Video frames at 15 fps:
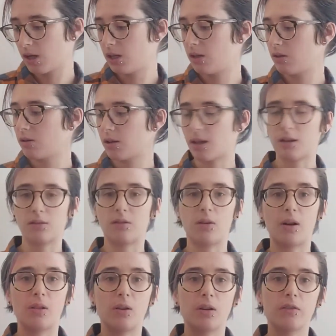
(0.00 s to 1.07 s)
years, I don't know
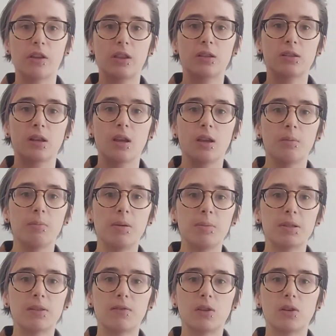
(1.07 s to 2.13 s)
how long I've had this, maybe
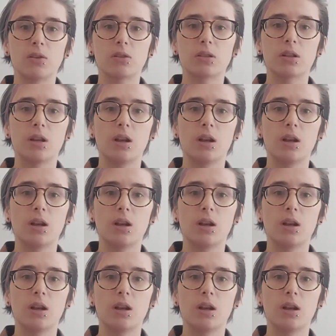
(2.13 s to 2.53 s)
7 years,